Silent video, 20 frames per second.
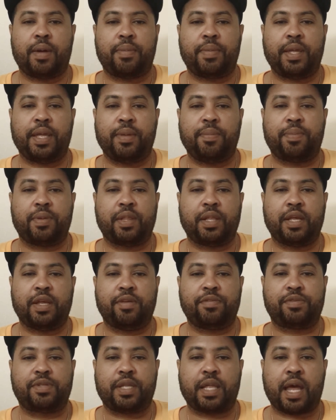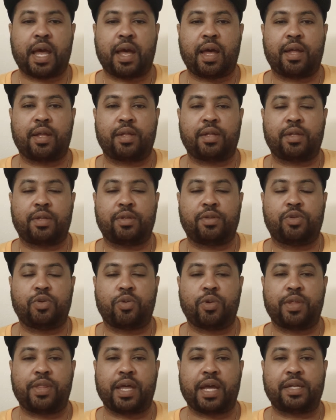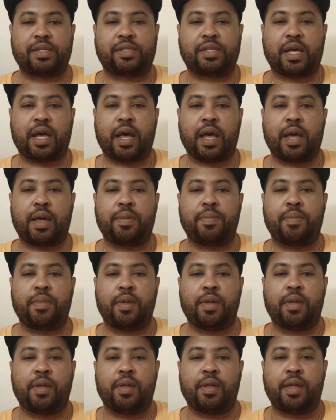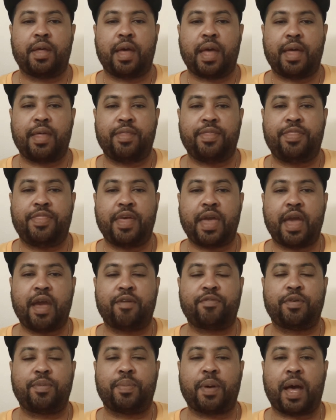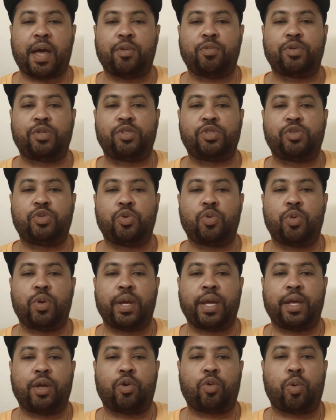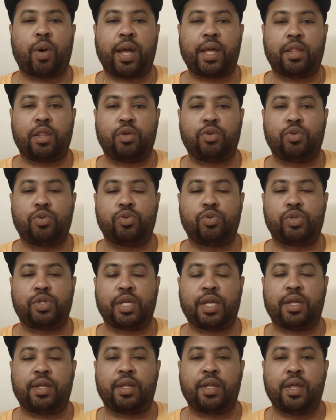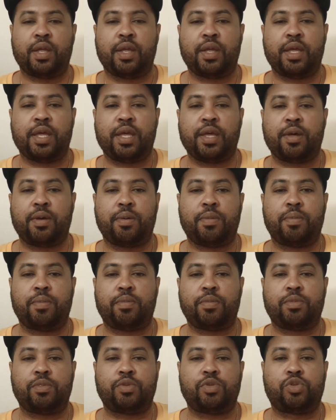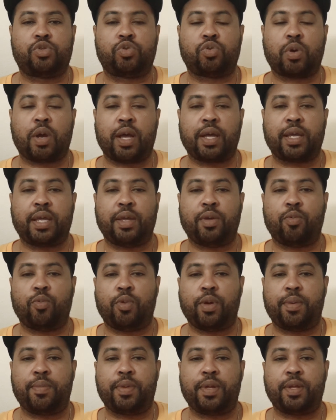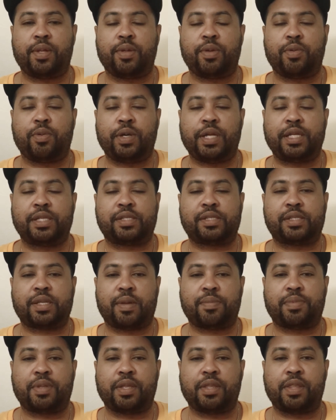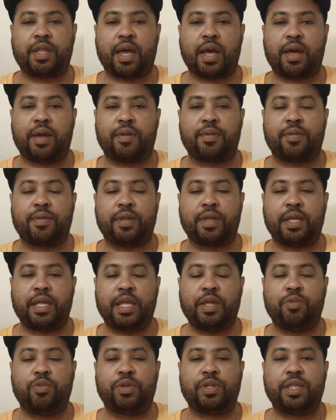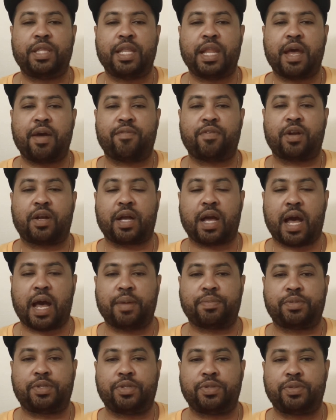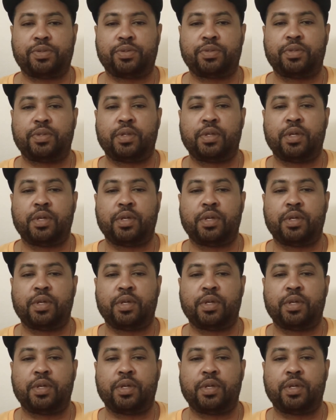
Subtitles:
He believes that during that time, everybody was doing quaaludes, and him drugging women is something that he will never cop to.